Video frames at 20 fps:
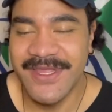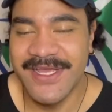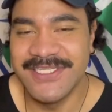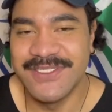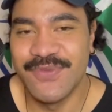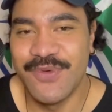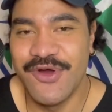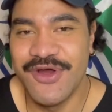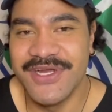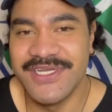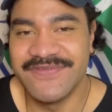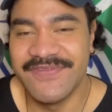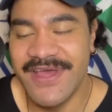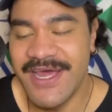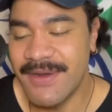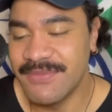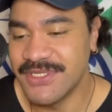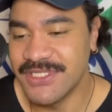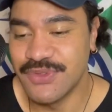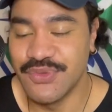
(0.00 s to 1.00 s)
as a Warriors fan,
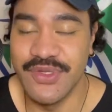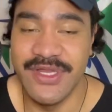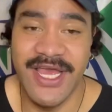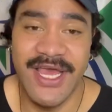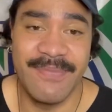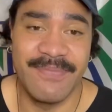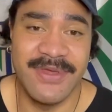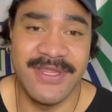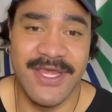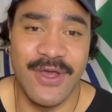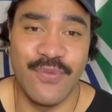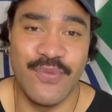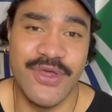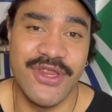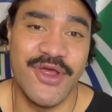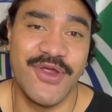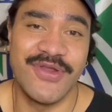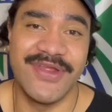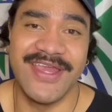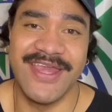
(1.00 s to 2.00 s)
I'm just really happy that we
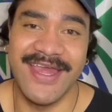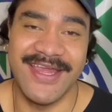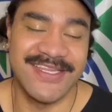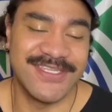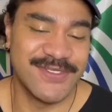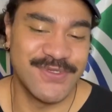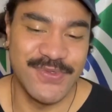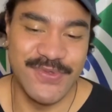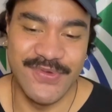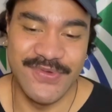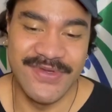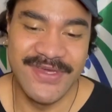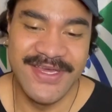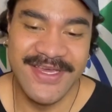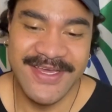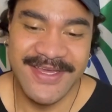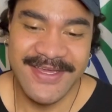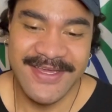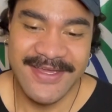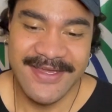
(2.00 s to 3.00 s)
don't get to,
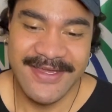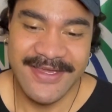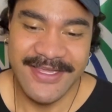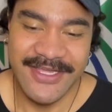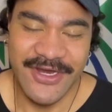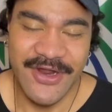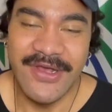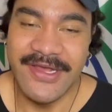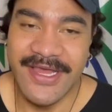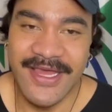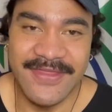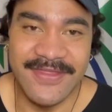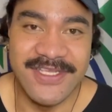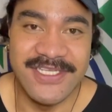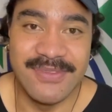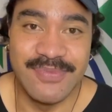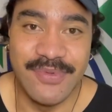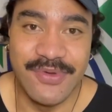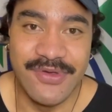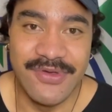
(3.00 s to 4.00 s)
get the
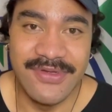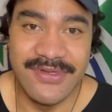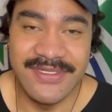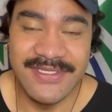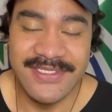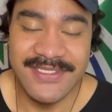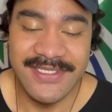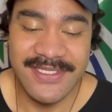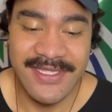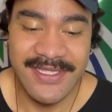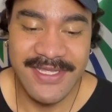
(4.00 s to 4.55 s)
spoons.